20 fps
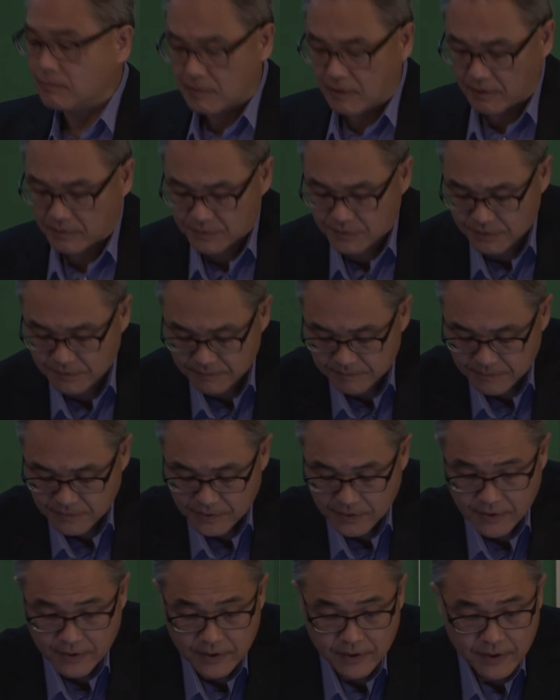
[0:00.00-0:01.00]
cost.
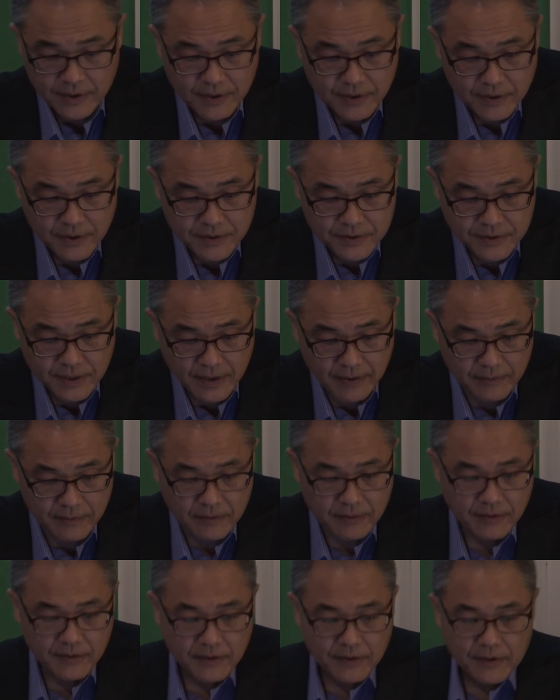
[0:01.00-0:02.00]
So
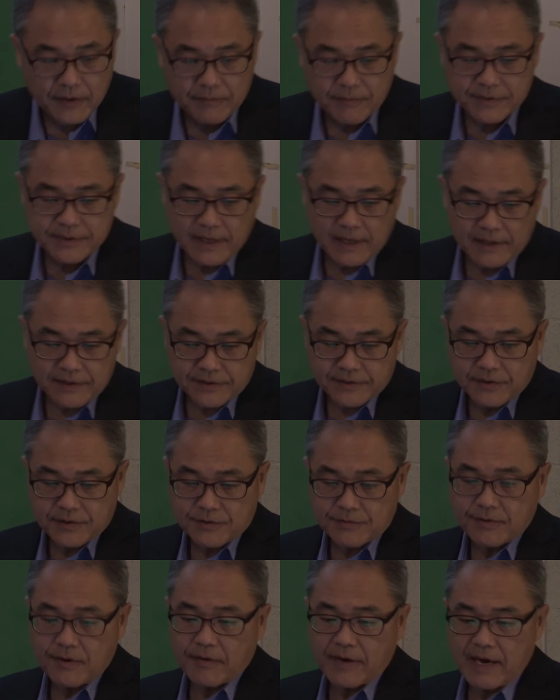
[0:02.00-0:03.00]
results,
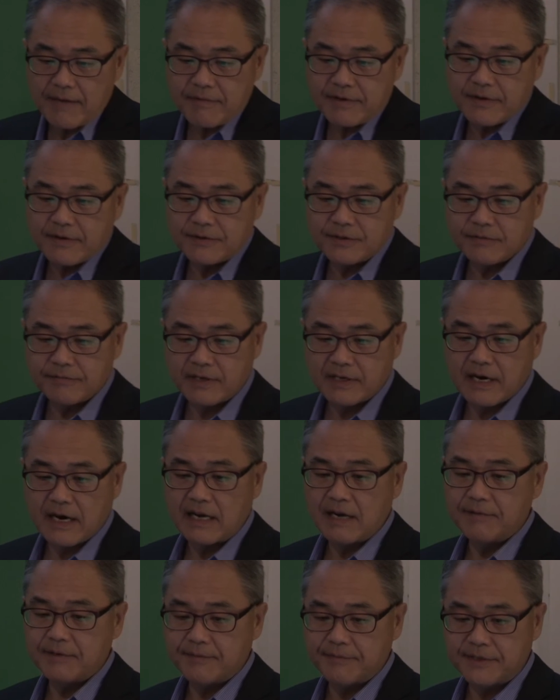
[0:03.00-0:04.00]
strong evidence of
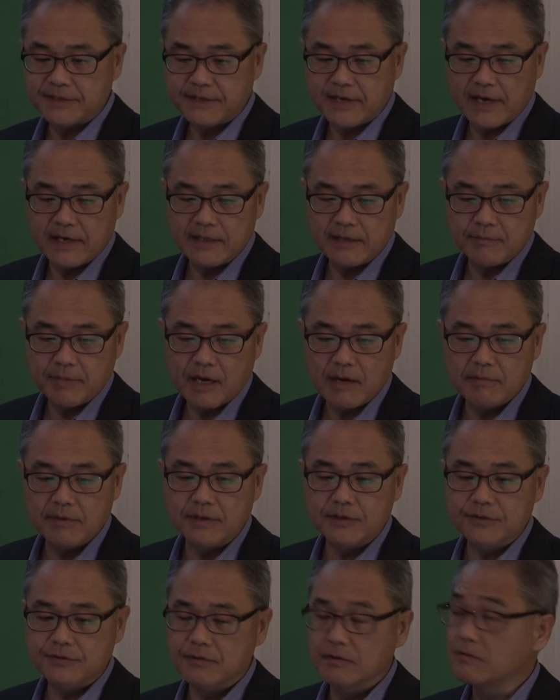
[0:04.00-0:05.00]
economies of scale in
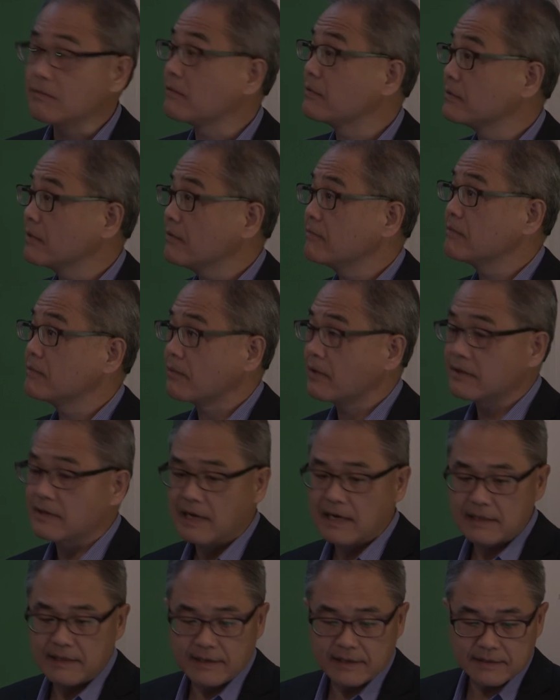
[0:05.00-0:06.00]
public school in Rhode
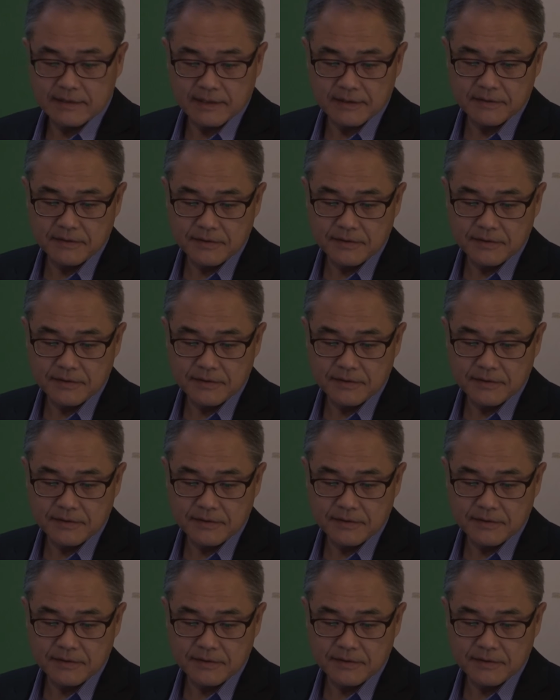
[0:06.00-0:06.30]
Island.